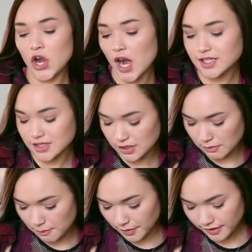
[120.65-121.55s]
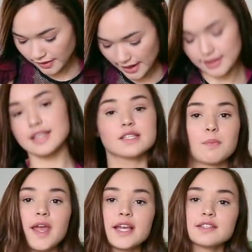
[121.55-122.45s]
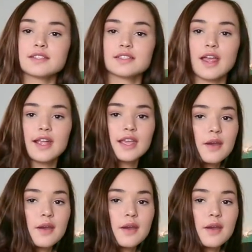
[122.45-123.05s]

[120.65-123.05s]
costume, but like these pants, like,